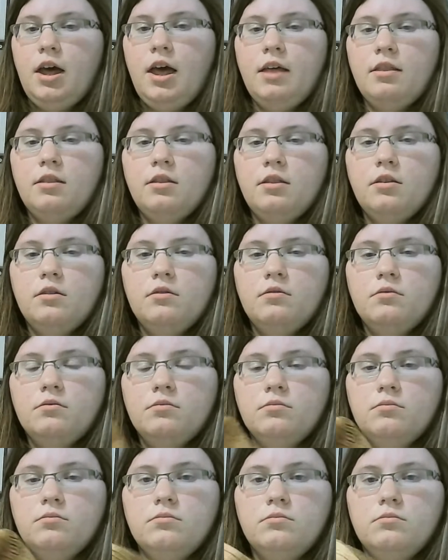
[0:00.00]
and
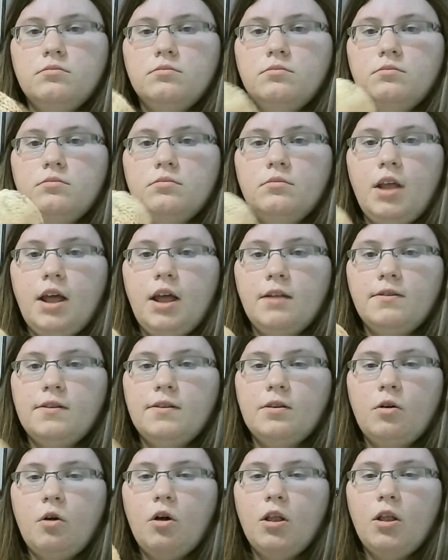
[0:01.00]
That's
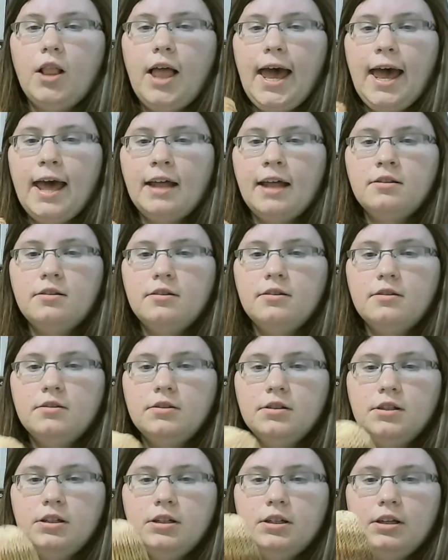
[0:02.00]
the whole hat.
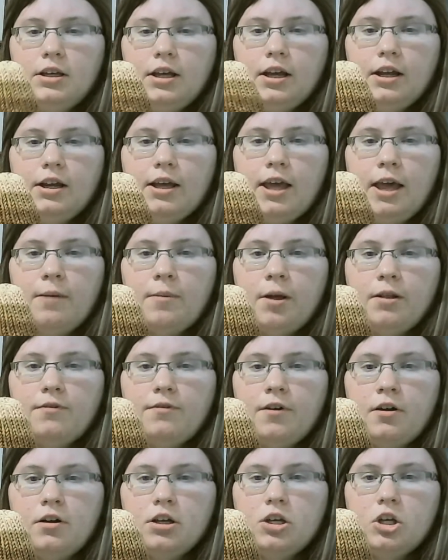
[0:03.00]
It came out
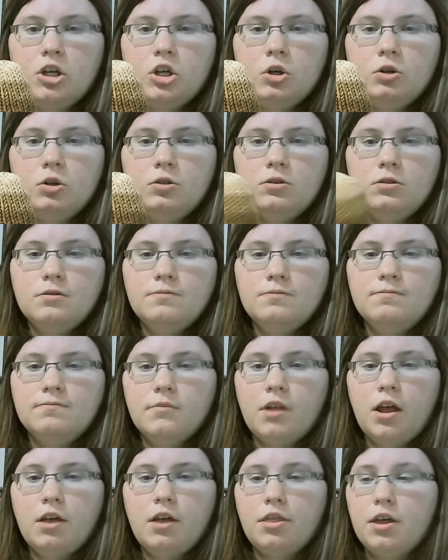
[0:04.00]
very cute,
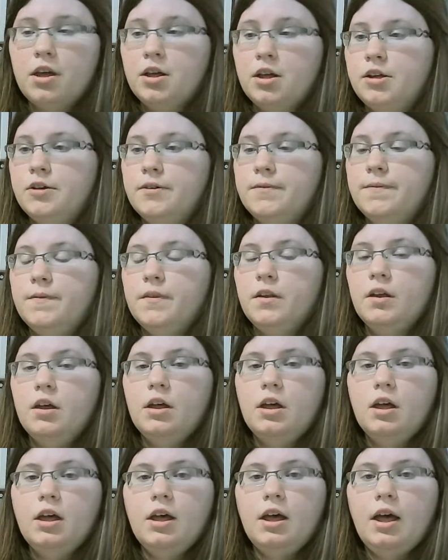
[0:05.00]
I think.
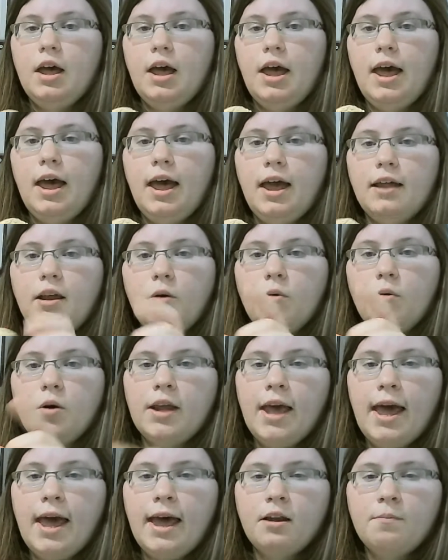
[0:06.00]
And I
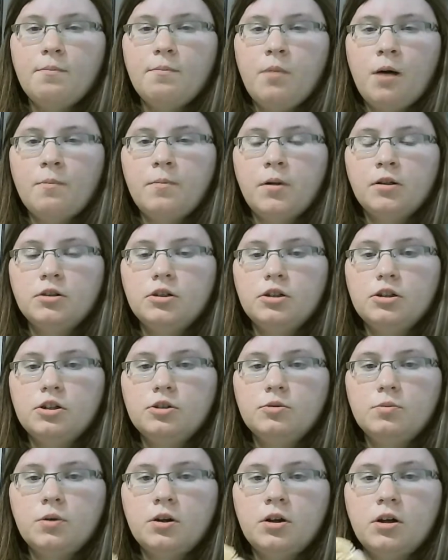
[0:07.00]
want to add a pom-pom to
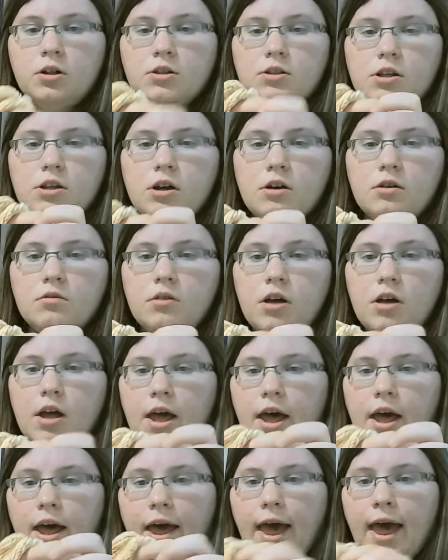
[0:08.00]
this one also.
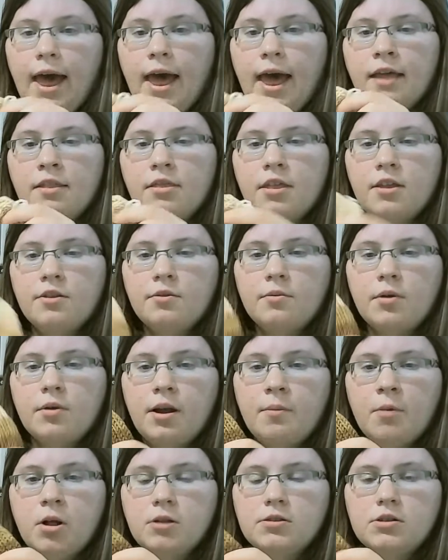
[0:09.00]
And this
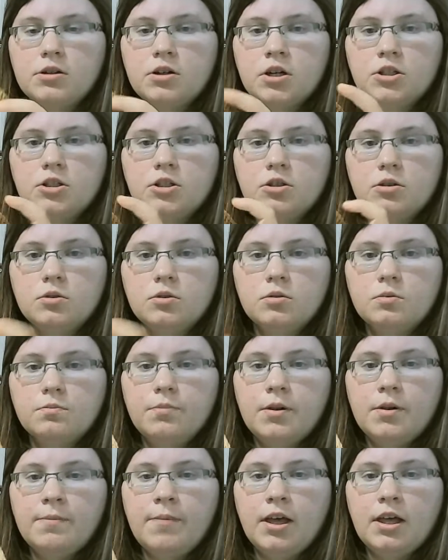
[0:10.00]
one I'm also going to
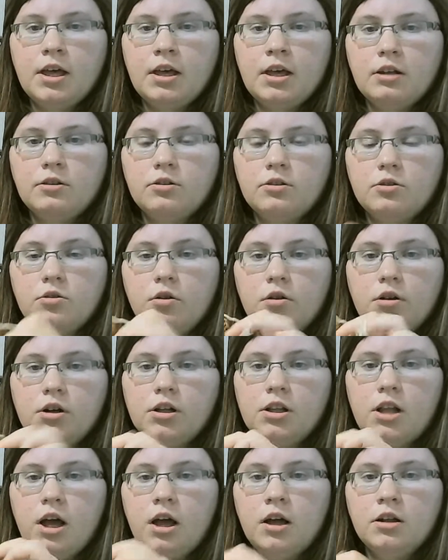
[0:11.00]
be making a
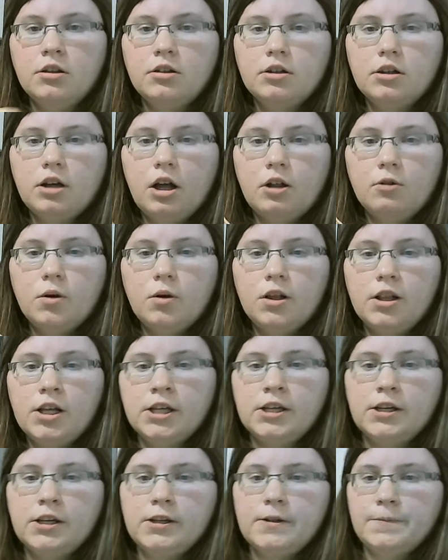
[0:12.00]
tutorial on, God
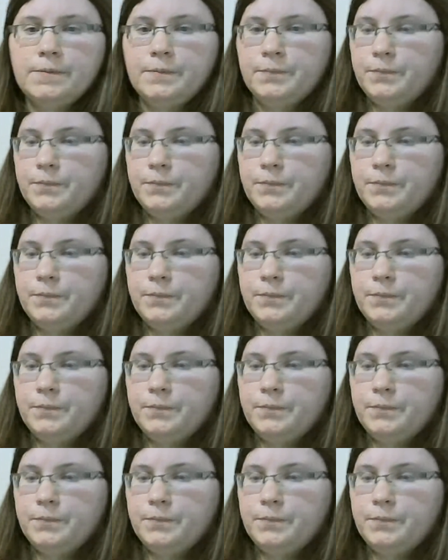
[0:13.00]
willing.